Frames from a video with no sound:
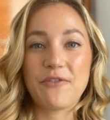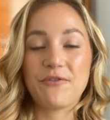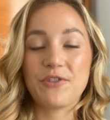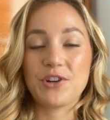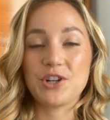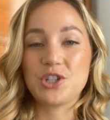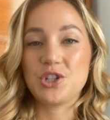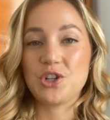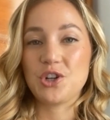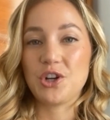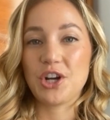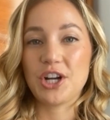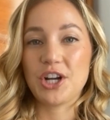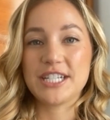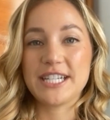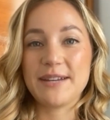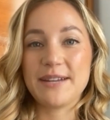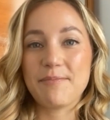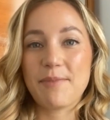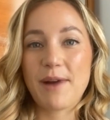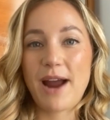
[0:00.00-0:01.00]
for junior
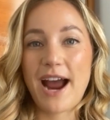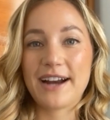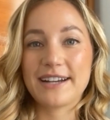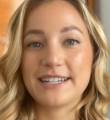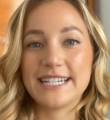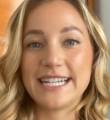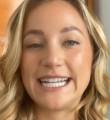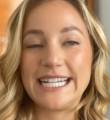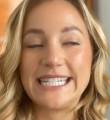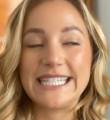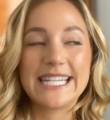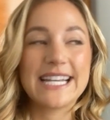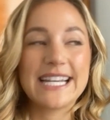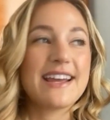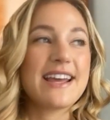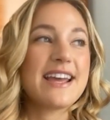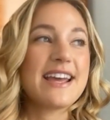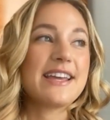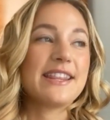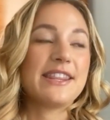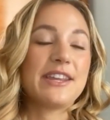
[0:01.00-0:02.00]
team practice.
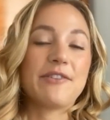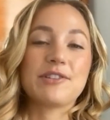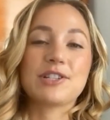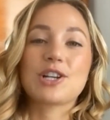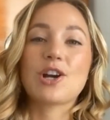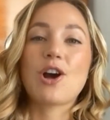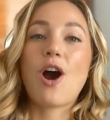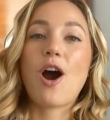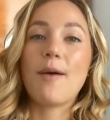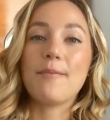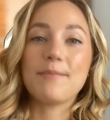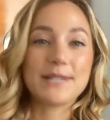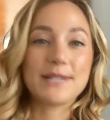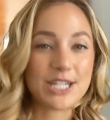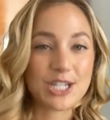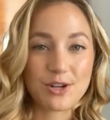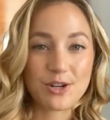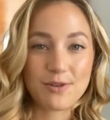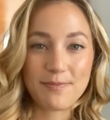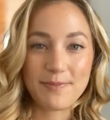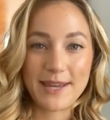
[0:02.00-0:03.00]
There was a
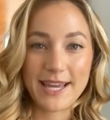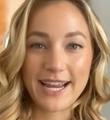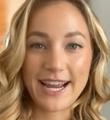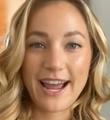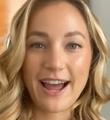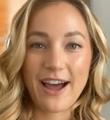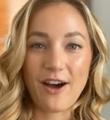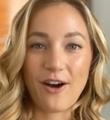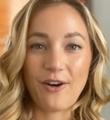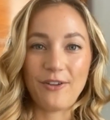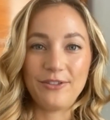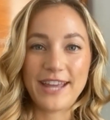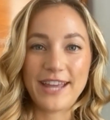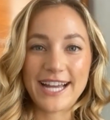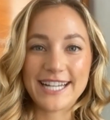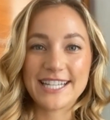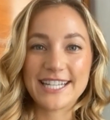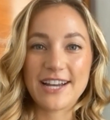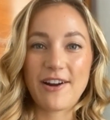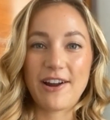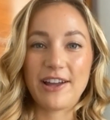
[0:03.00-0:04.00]
competition being held.
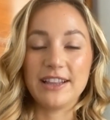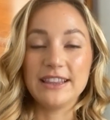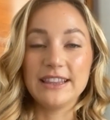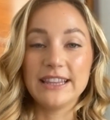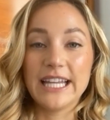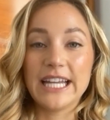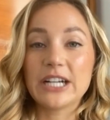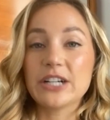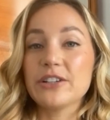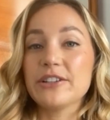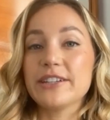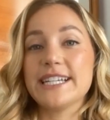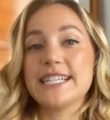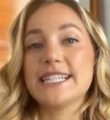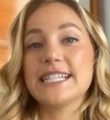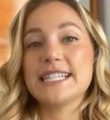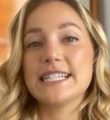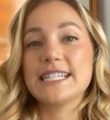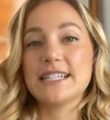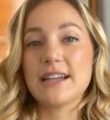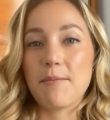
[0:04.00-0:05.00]
That's how I literally
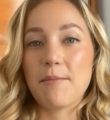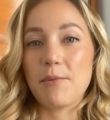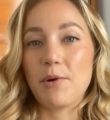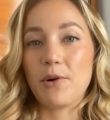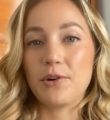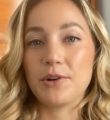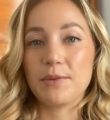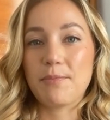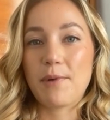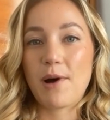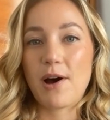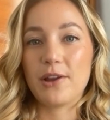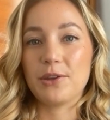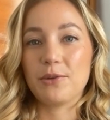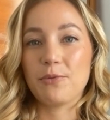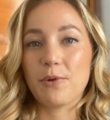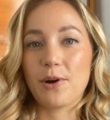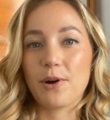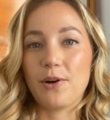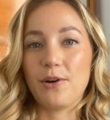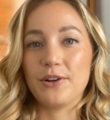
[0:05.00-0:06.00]
stumbled upon
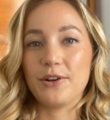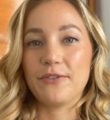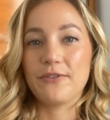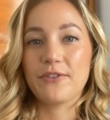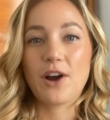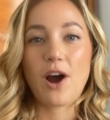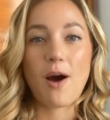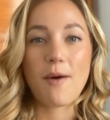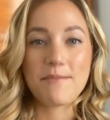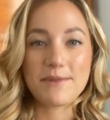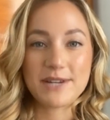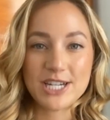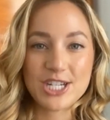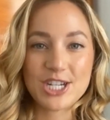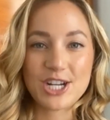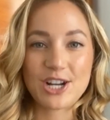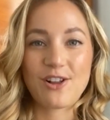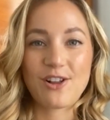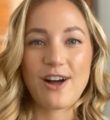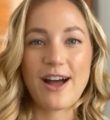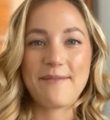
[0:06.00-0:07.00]
the world of
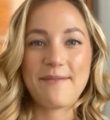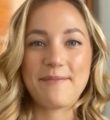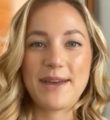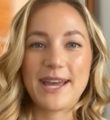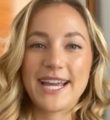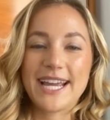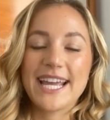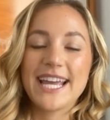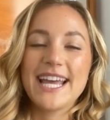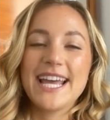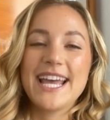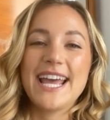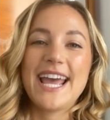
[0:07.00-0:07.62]
competition climbing.